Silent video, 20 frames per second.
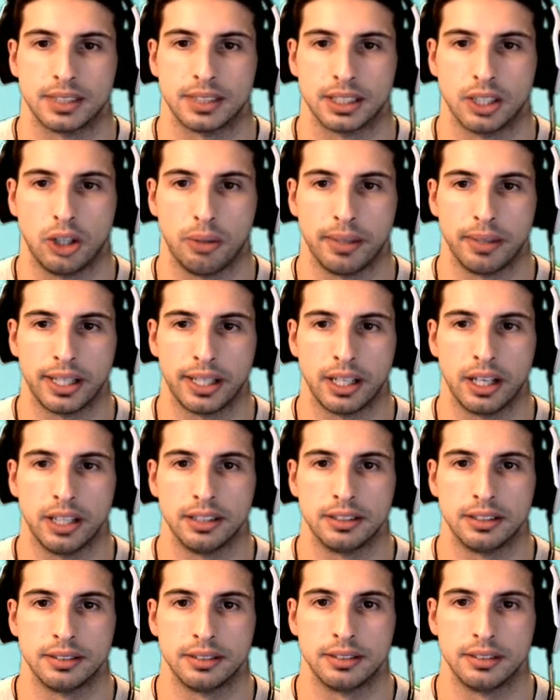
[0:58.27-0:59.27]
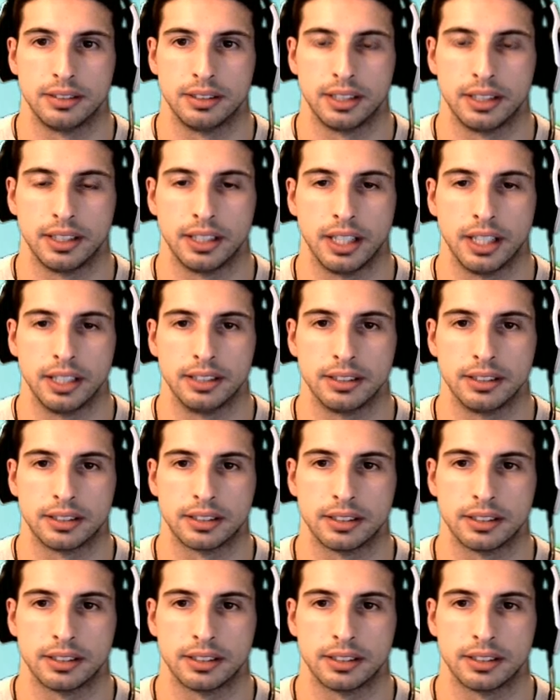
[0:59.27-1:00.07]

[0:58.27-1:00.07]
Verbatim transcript: Oh my God, the nuns.